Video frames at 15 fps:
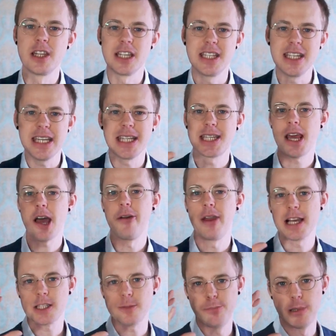the detailed
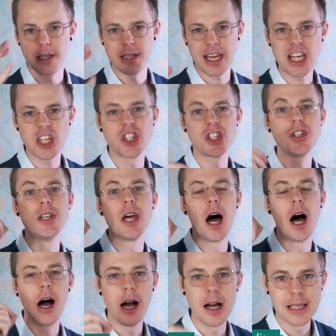explanation
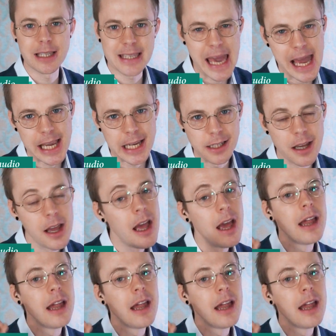again.